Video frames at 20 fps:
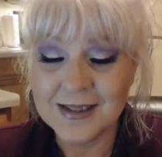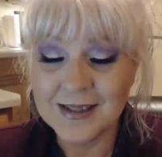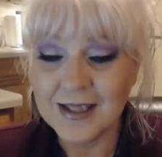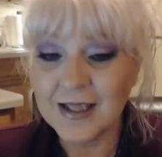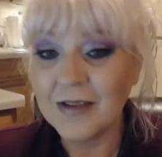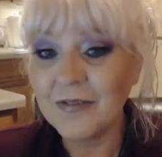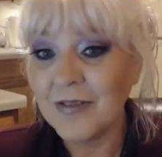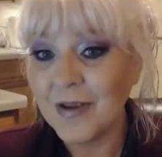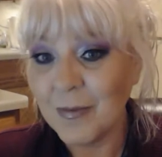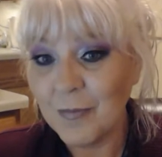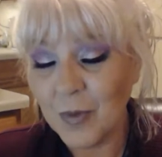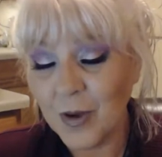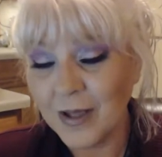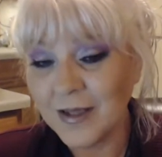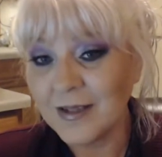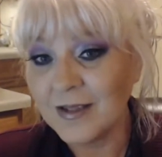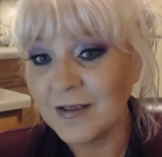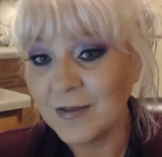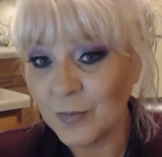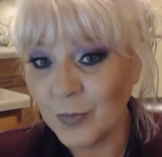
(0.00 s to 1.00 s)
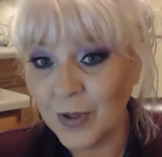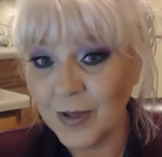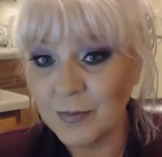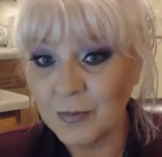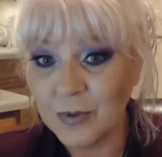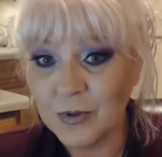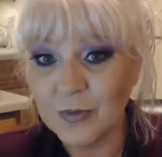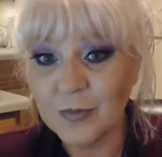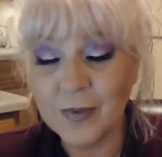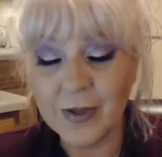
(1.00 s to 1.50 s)
If I bought these bright
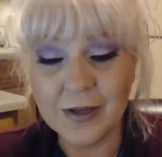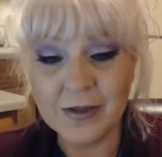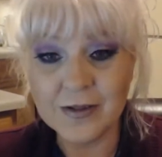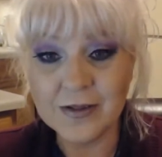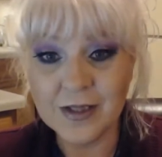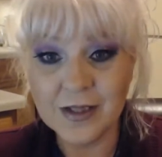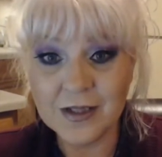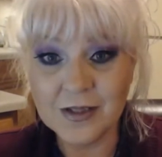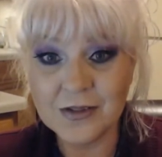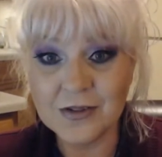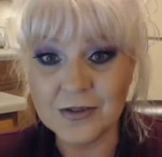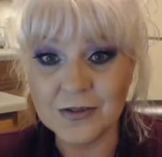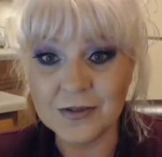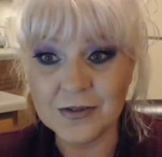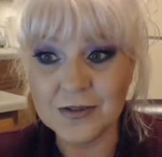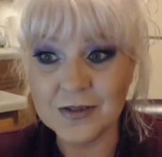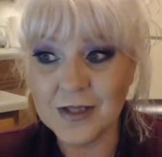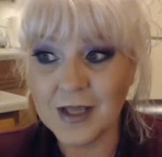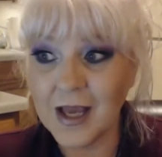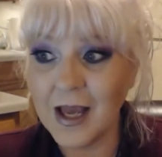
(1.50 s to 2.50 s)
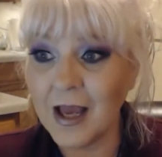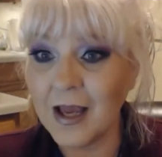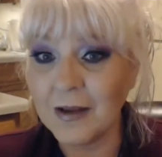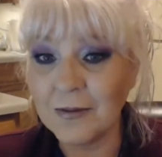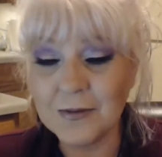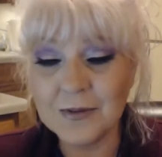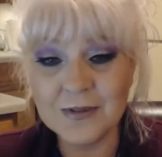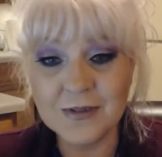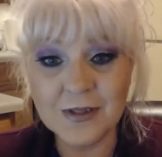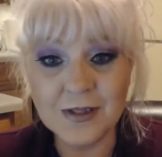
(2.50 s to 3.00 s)
blue pair of tennis shoes, I
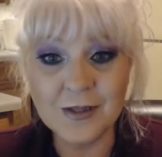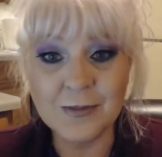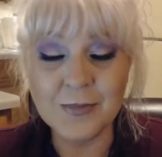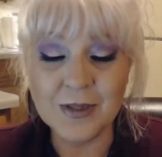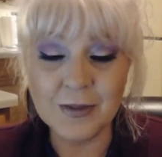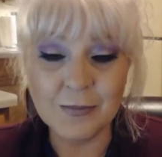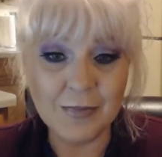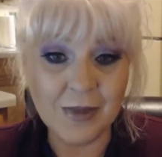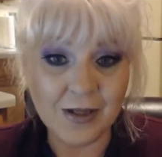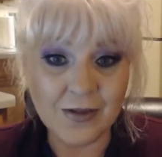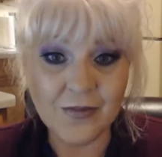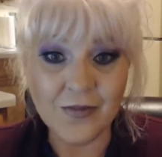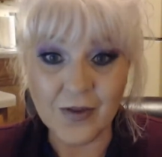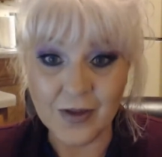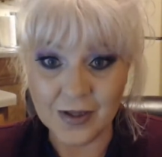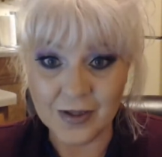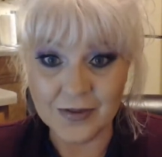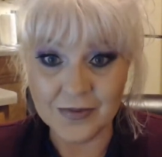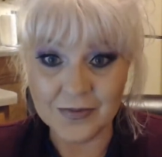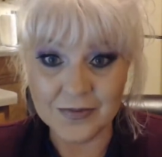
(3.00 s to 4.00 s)
was going to be made fun of.